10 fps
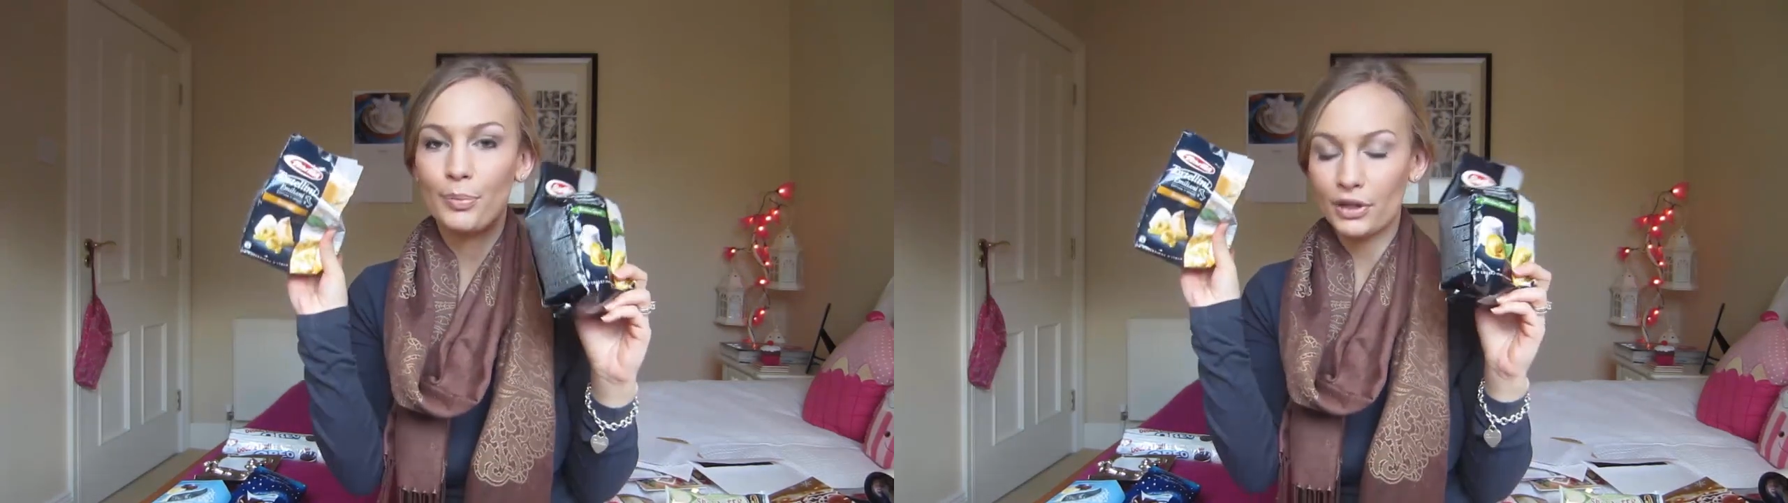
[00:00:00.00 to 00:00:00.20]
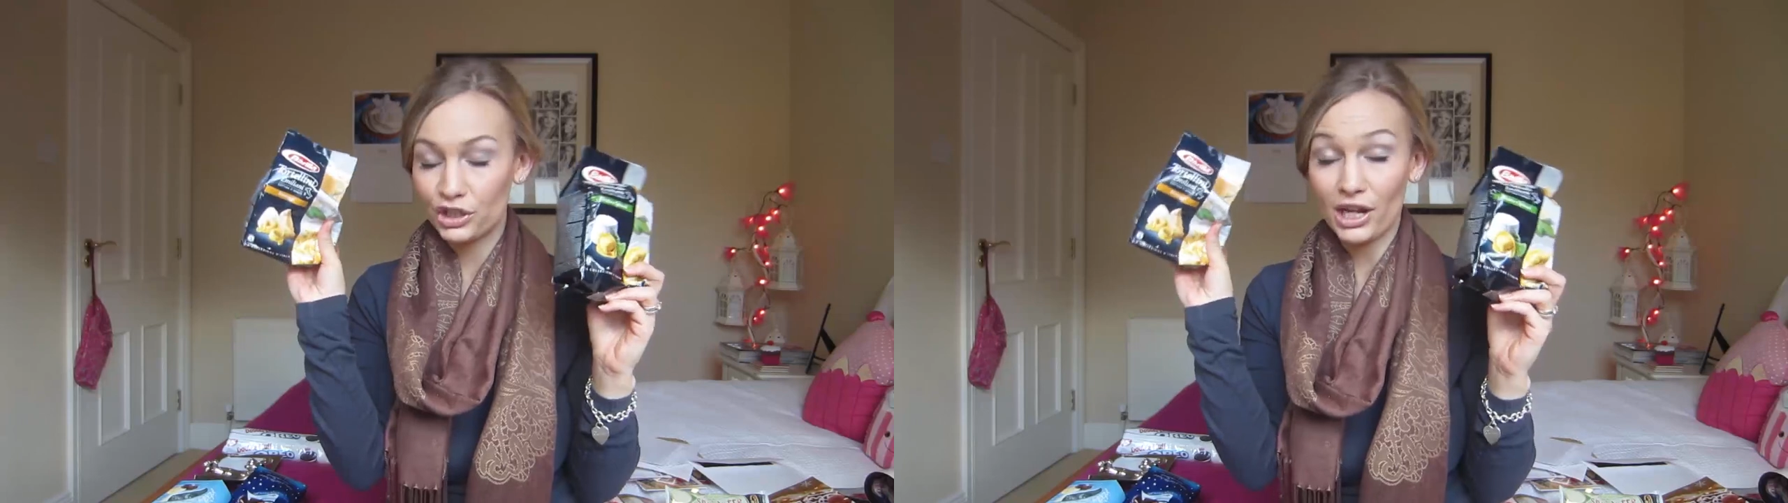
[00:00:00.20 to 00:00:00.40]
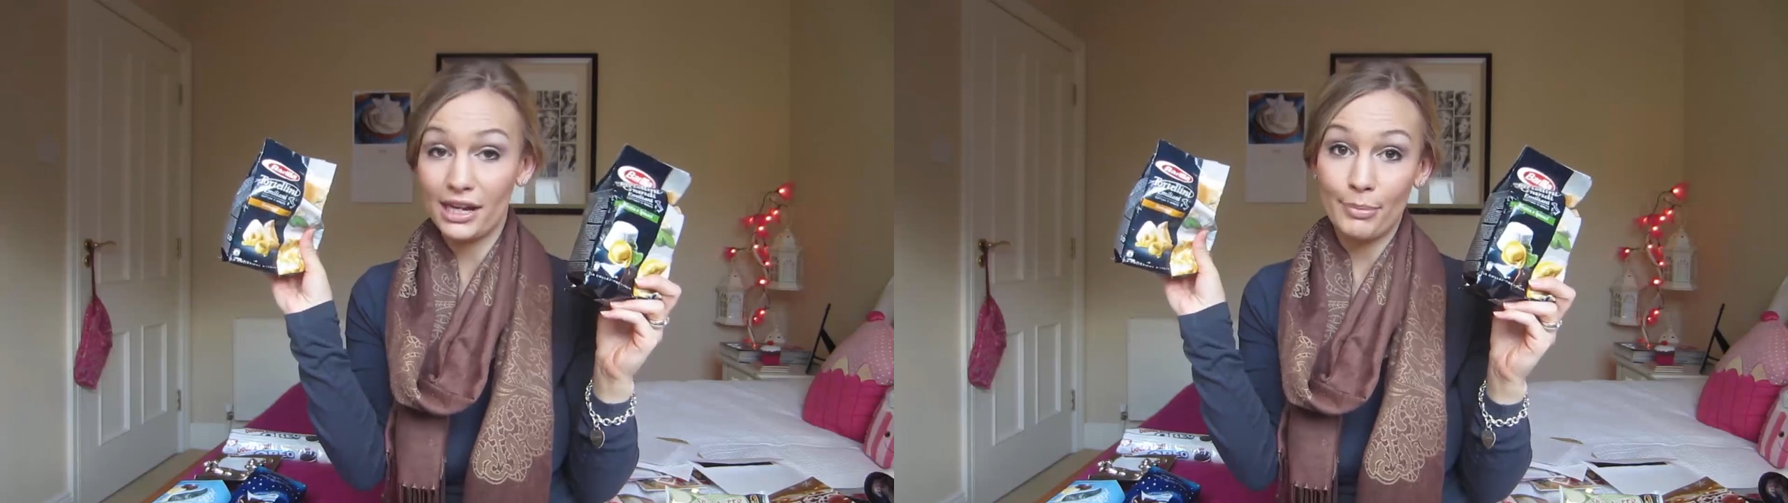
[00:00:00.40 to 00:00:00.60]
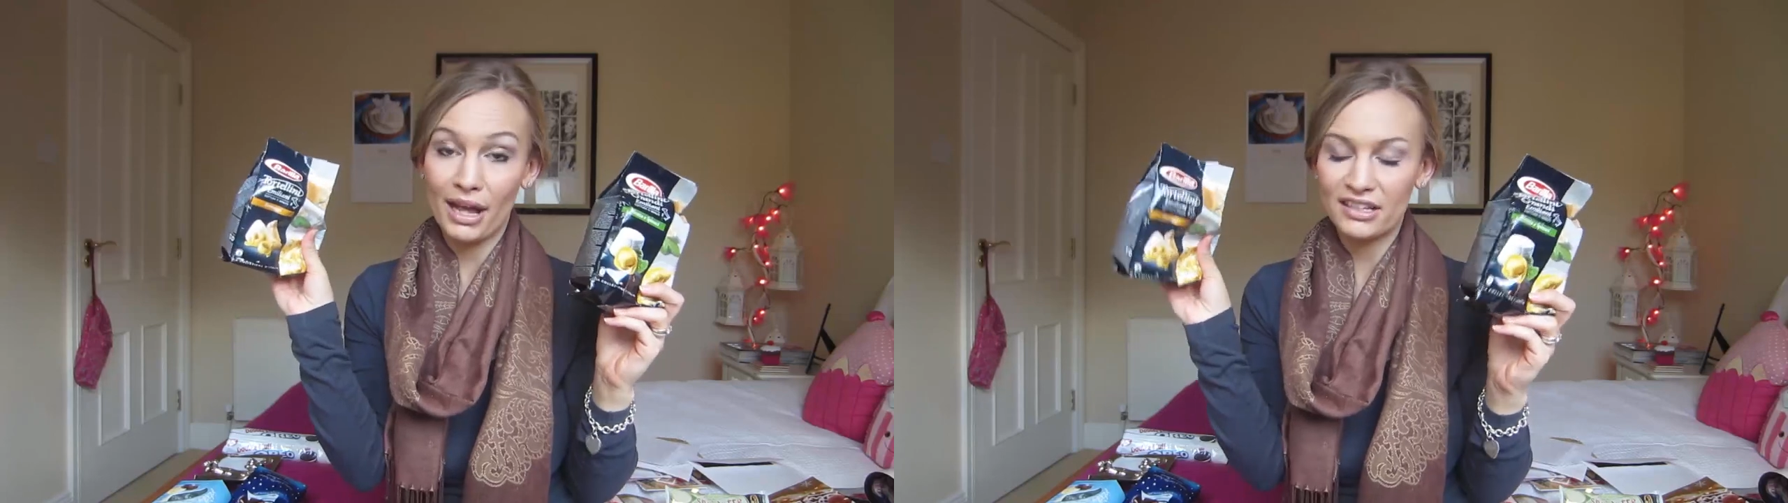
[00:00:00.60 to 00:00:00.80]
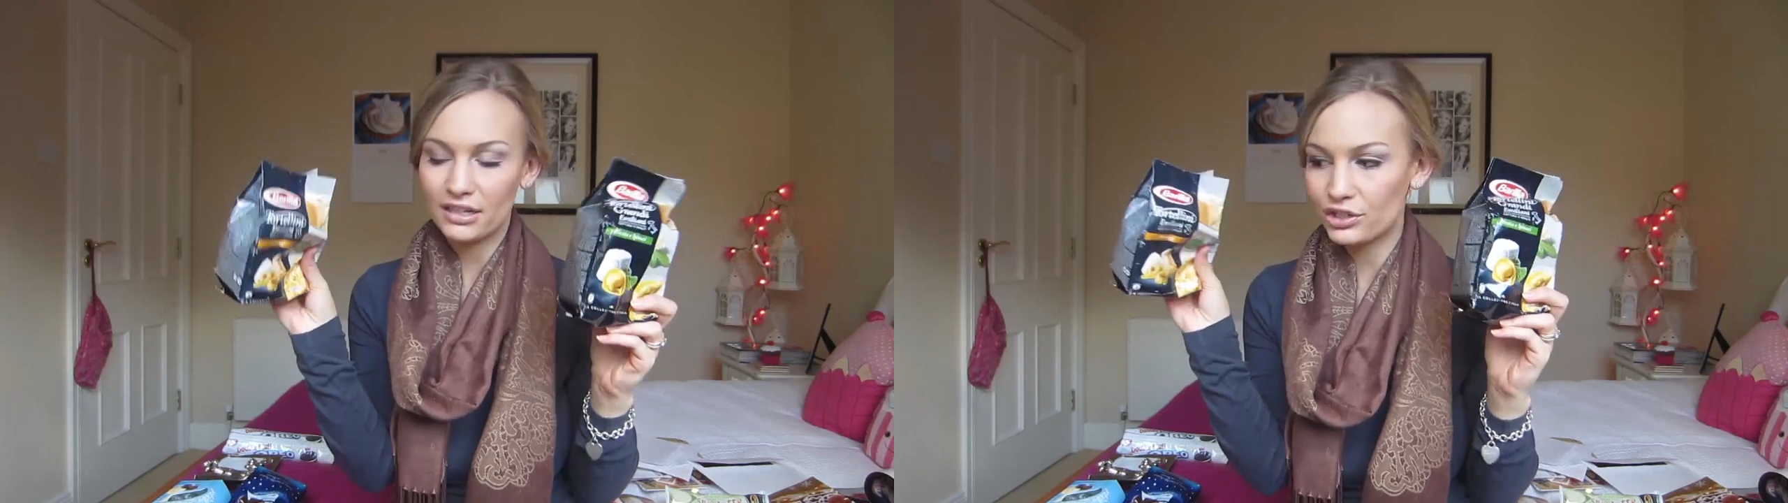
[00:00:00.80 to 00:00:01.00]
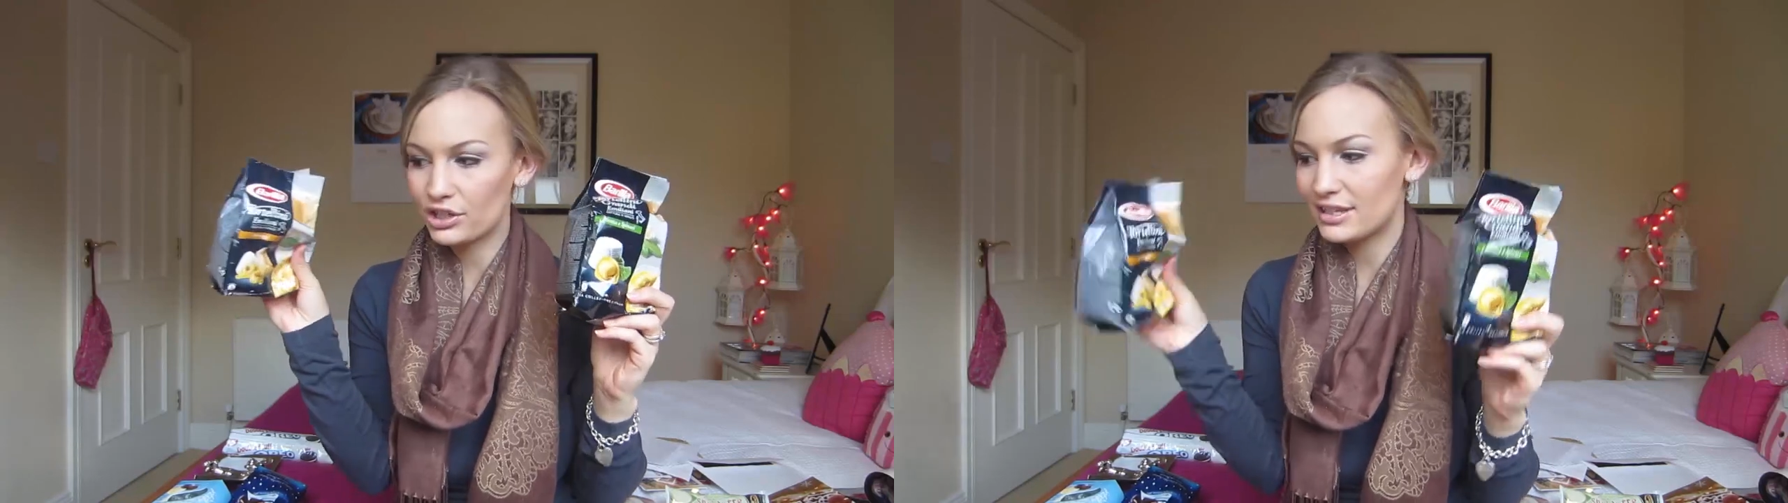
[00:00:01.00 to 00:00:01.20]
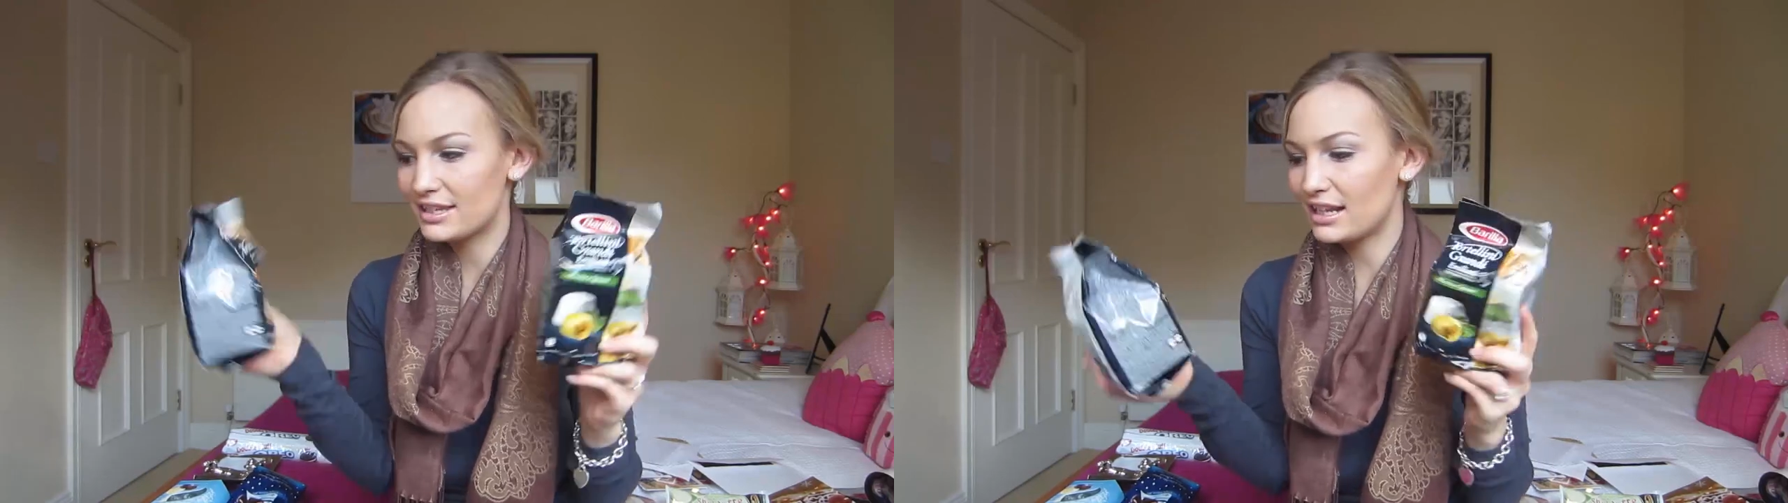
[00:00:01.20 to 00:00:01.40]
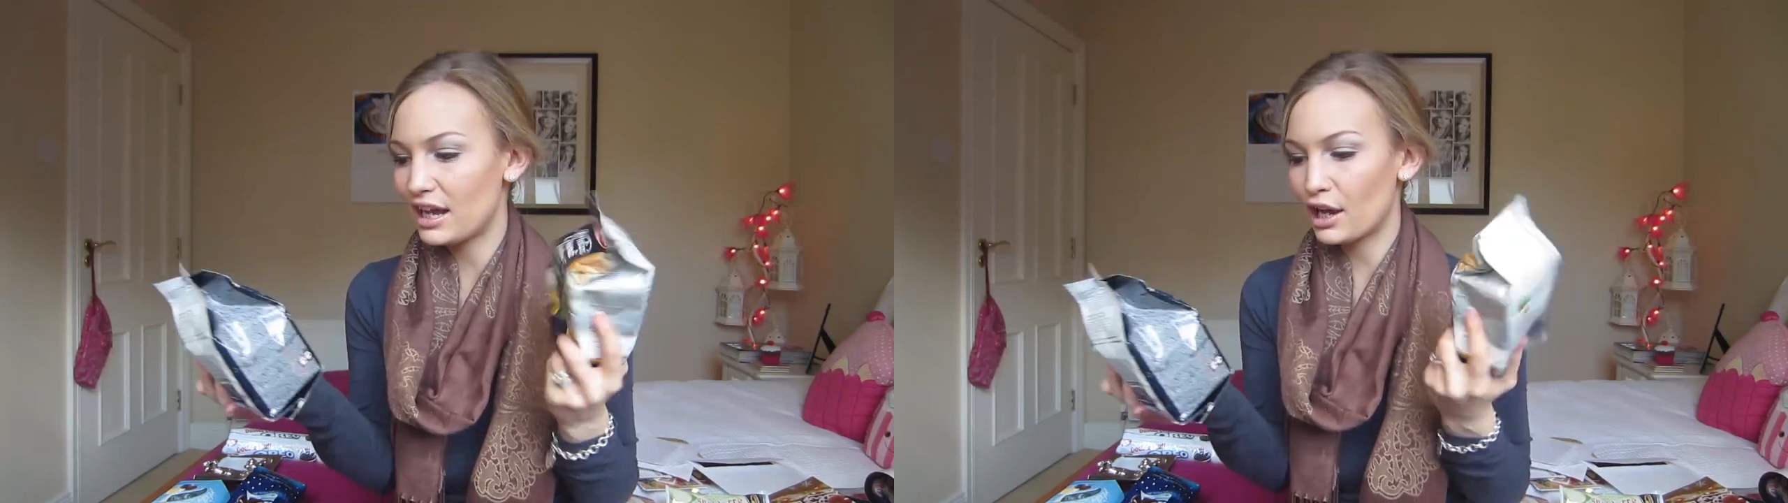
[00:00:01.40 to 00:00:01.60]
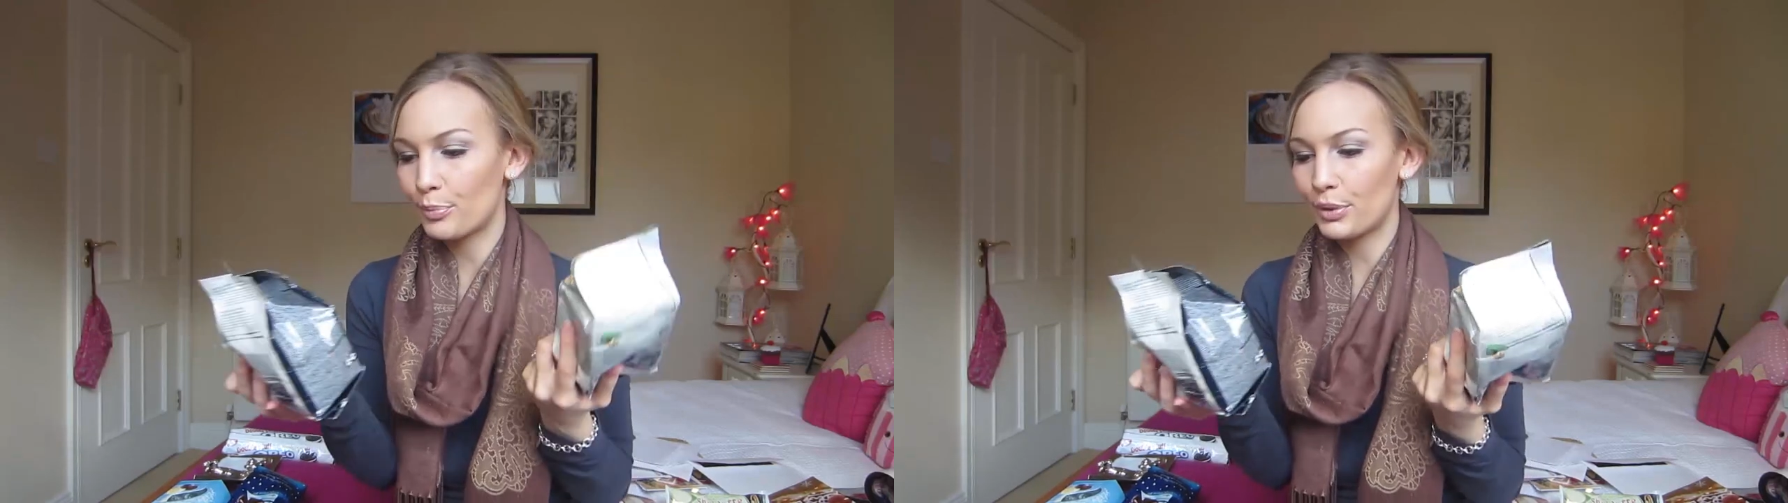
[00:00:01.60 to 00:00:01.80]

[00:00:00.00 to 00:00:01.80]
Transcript: but she can't eat pasta because she's celiac,